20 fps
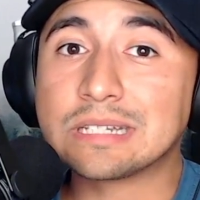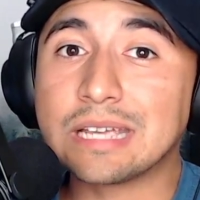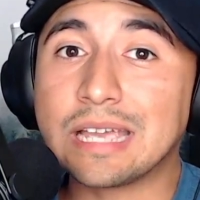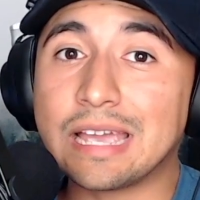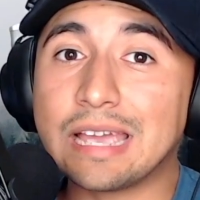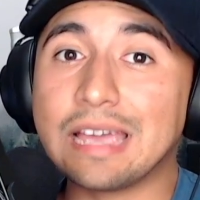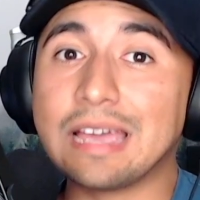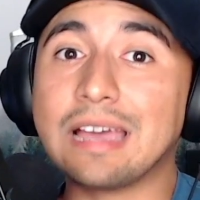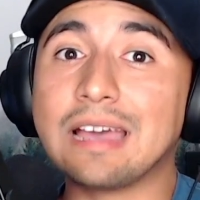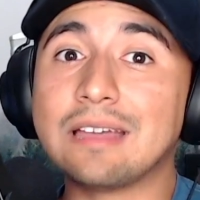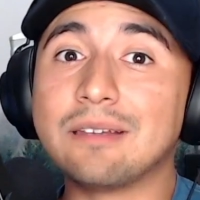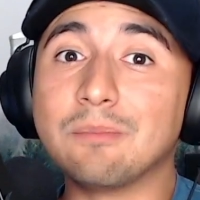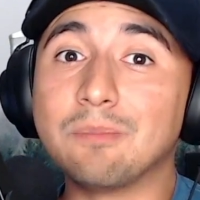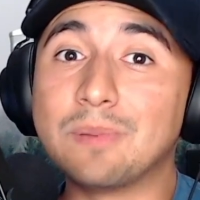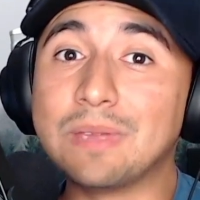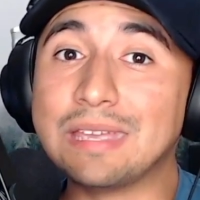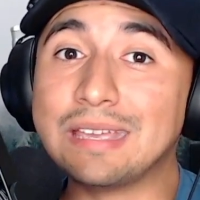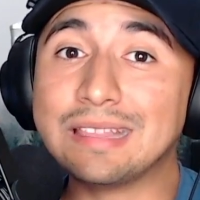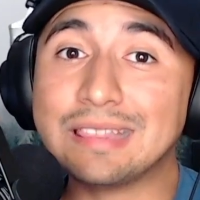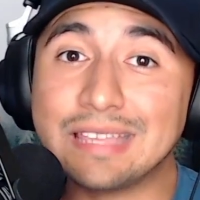And
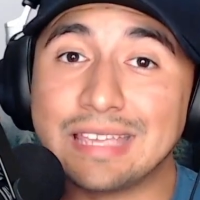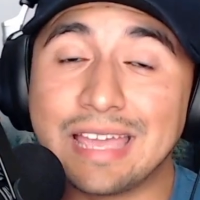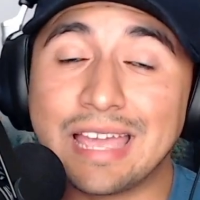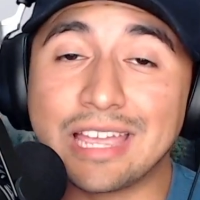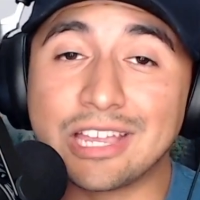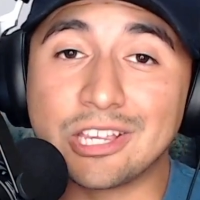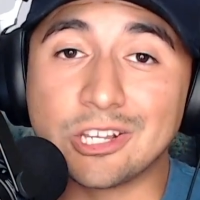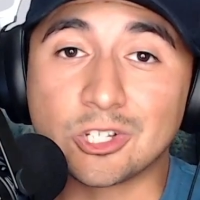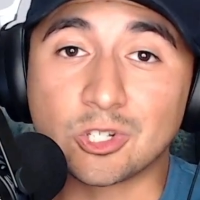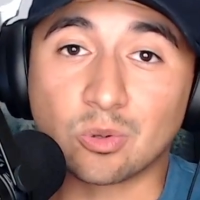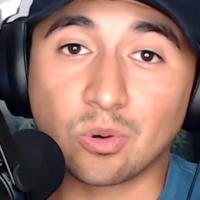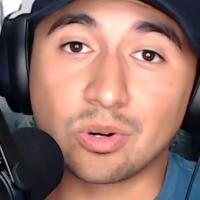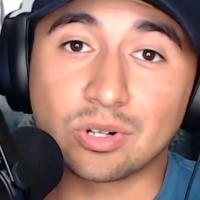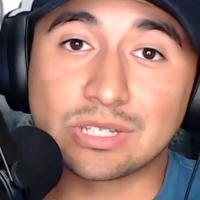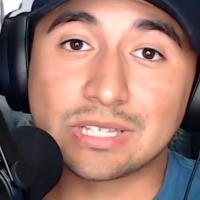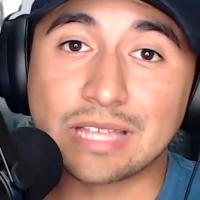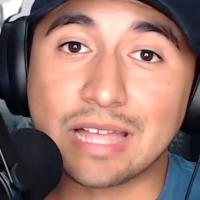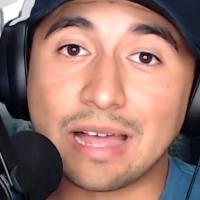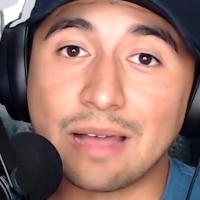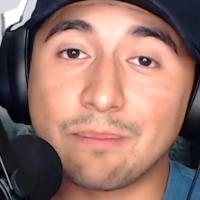being the Yankees
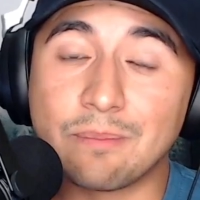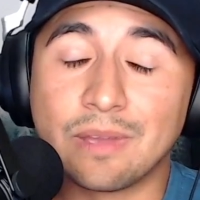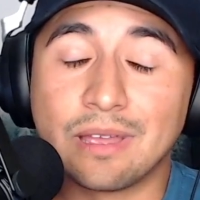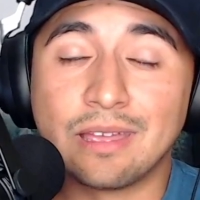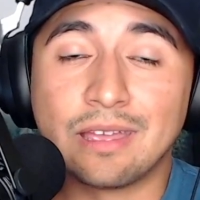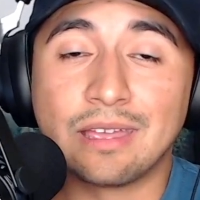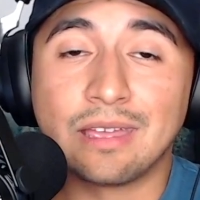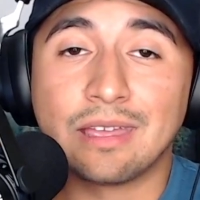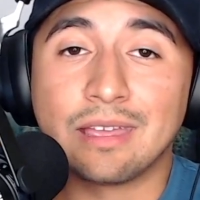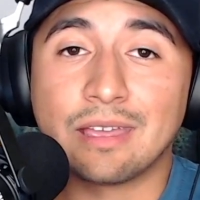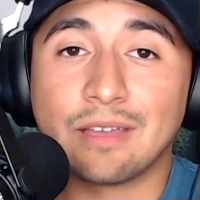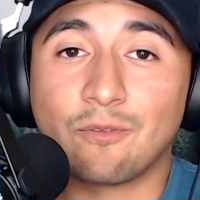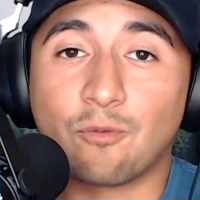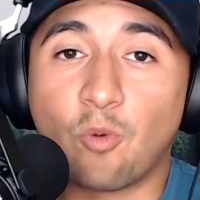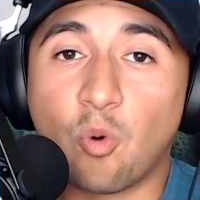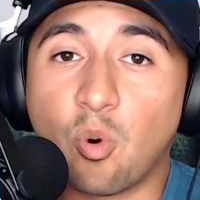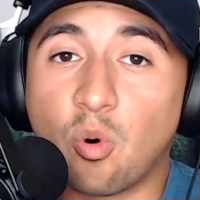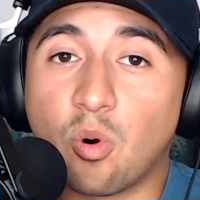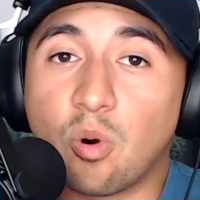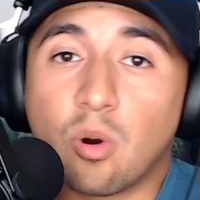shortstop
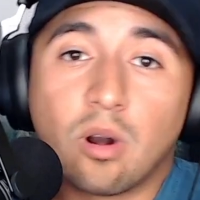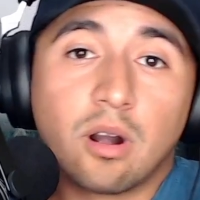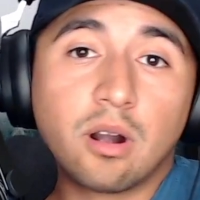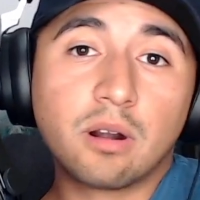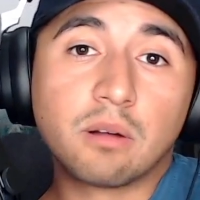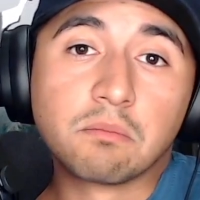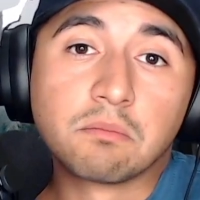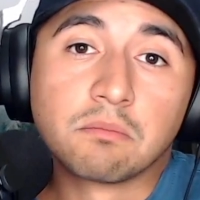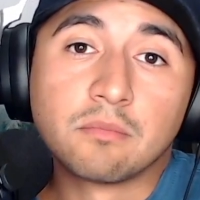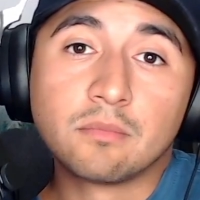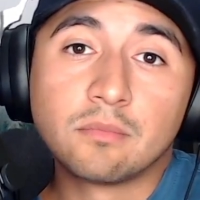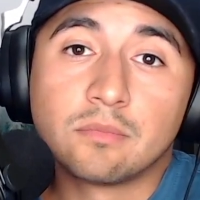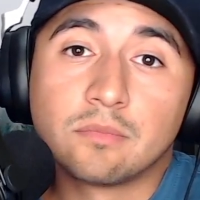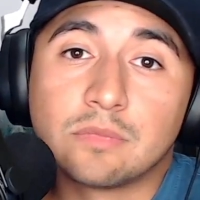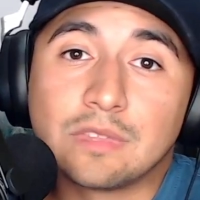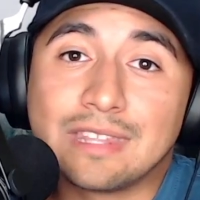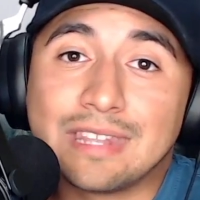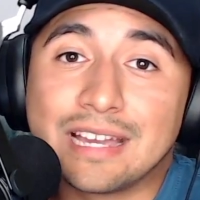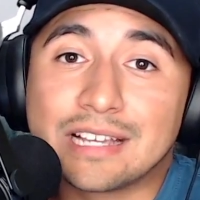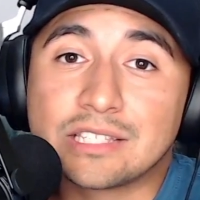for
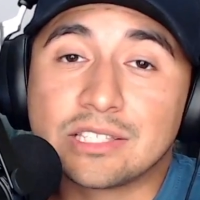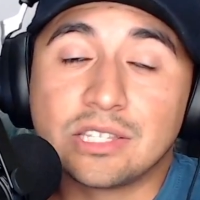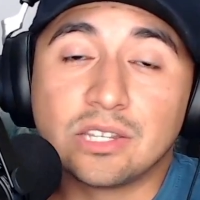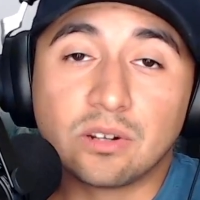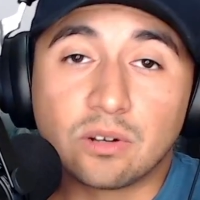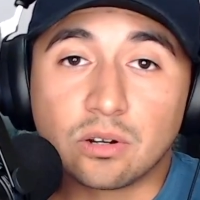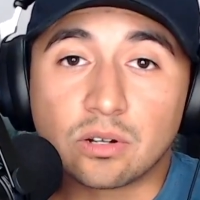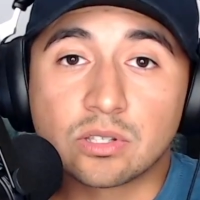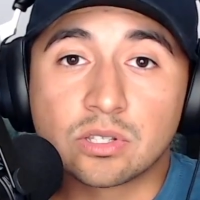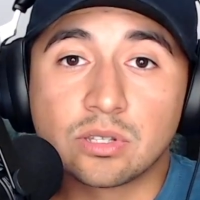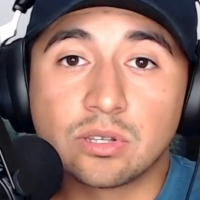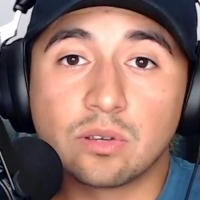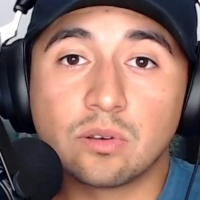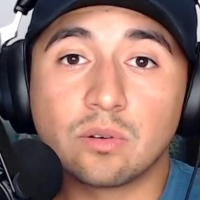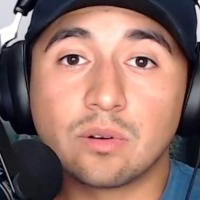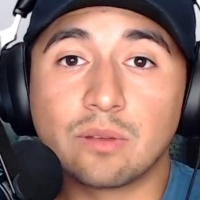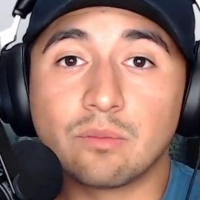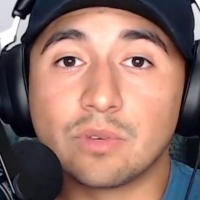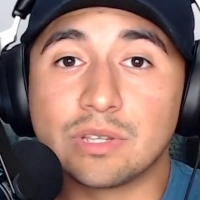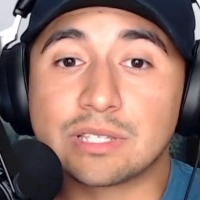the next year or
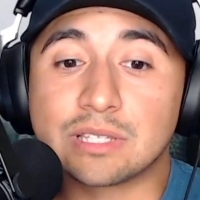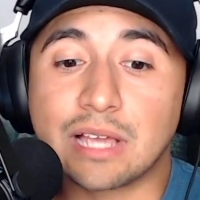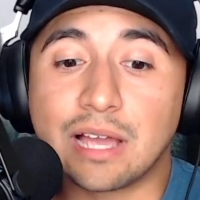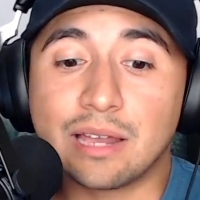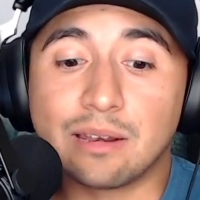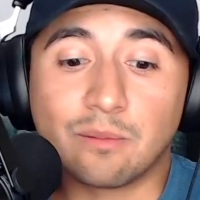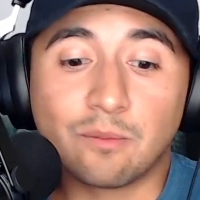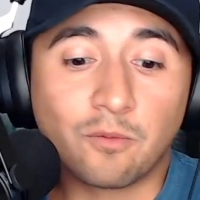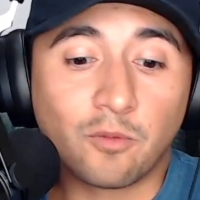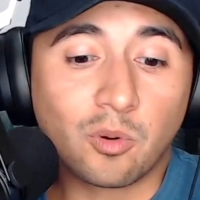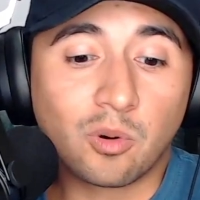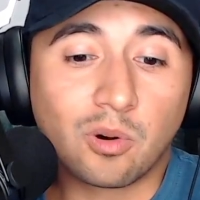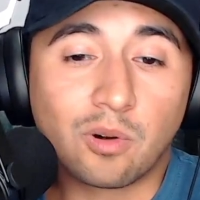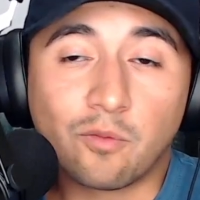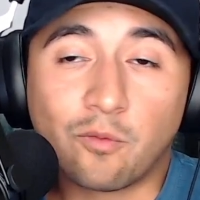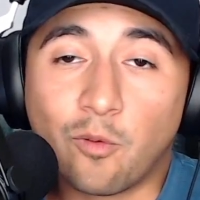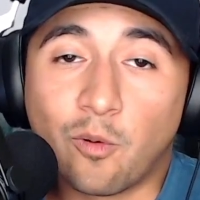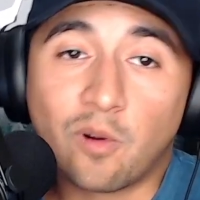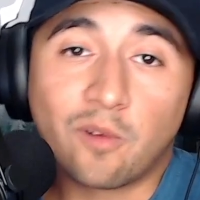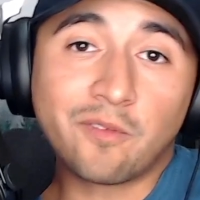two, and we sign him for
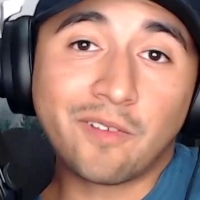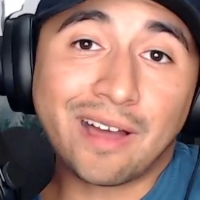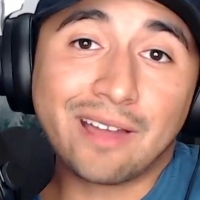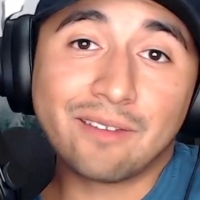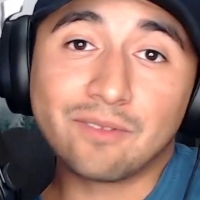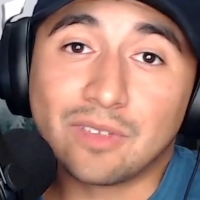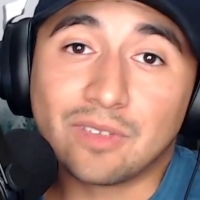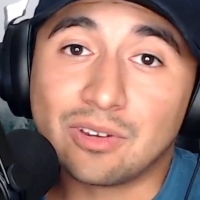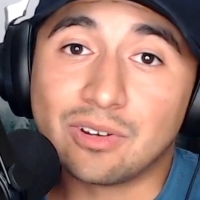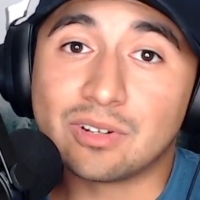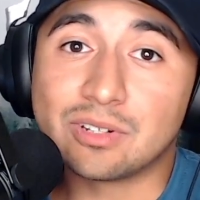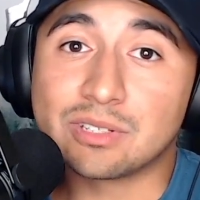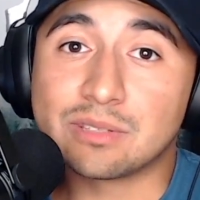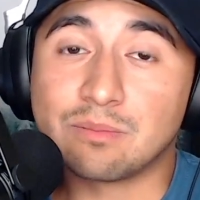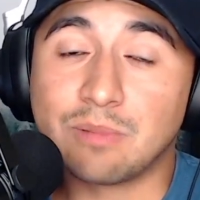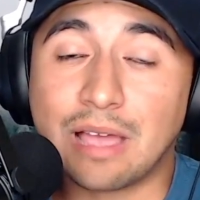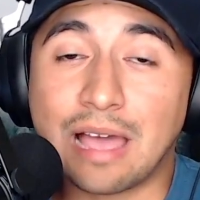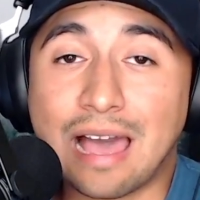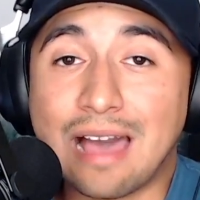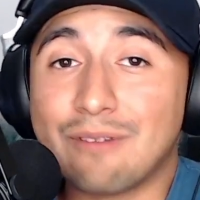4 or 5 years,
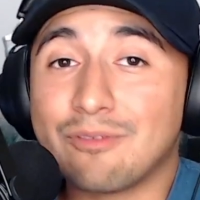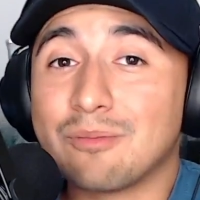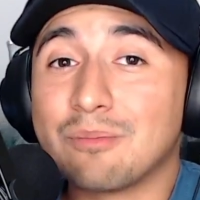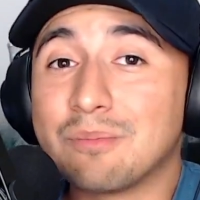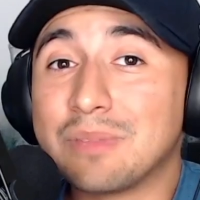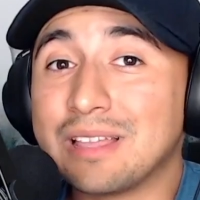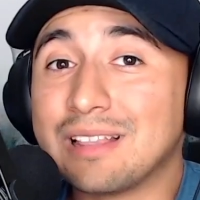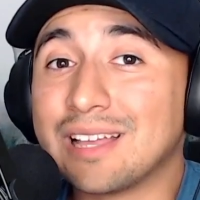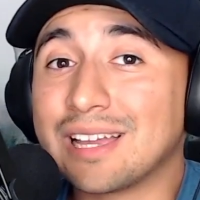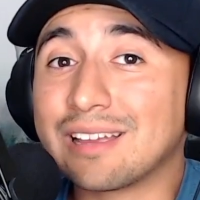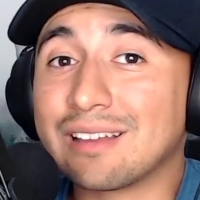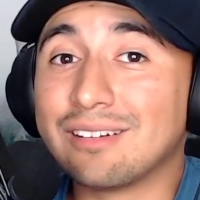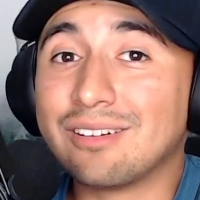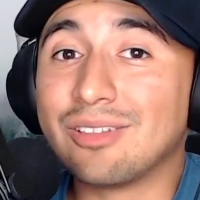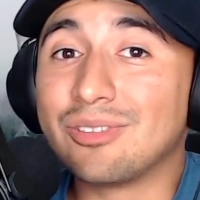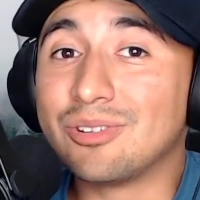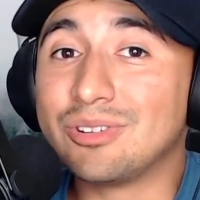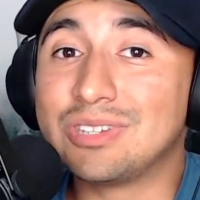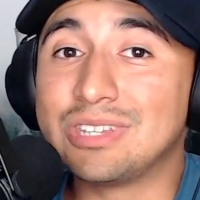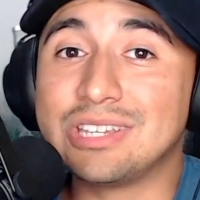have him be like
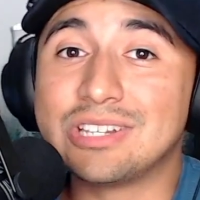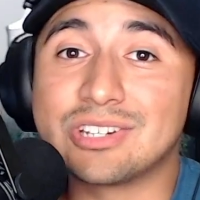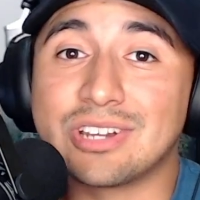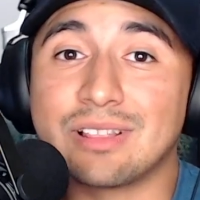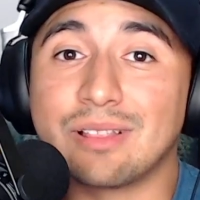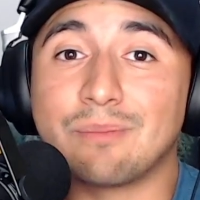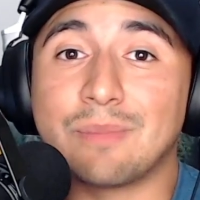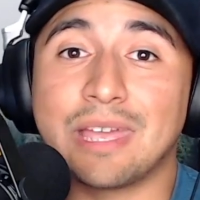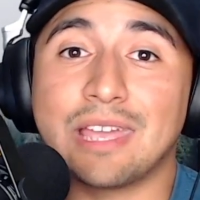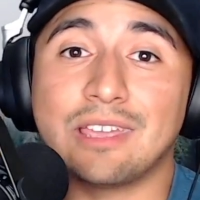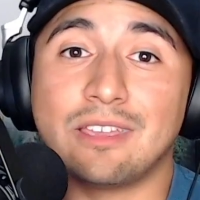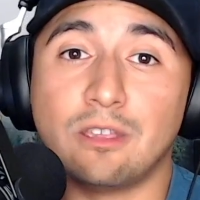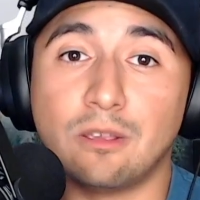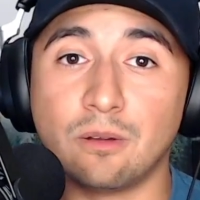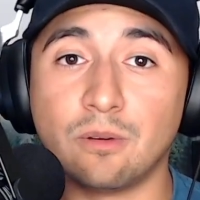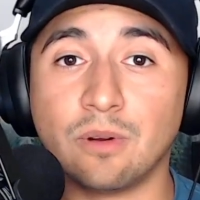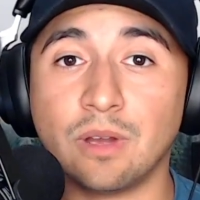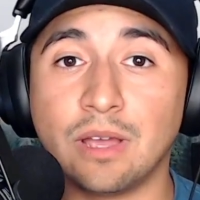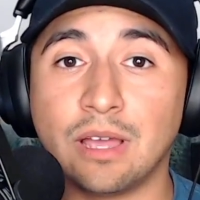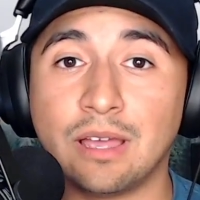another DJ
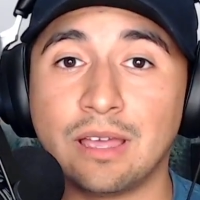LeMahieu,